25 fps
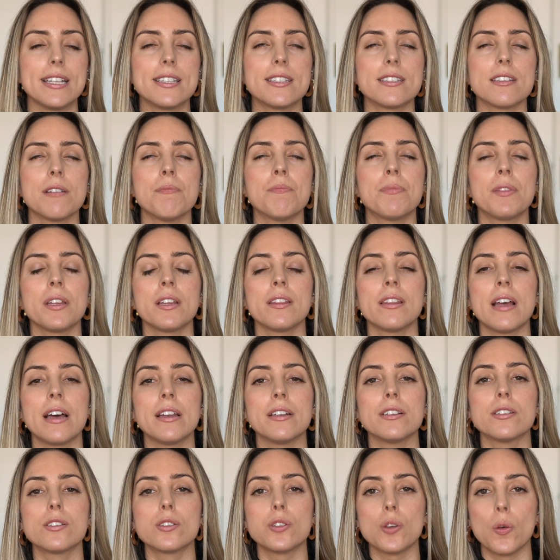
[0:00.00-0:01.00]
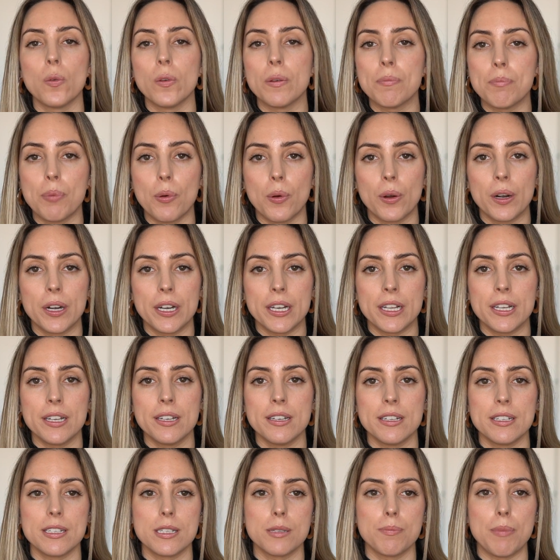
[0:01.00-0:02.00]
It's something that is so
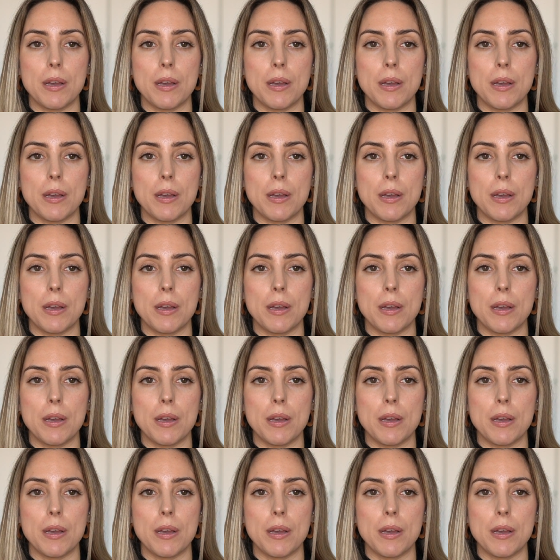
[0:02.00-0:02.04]
important,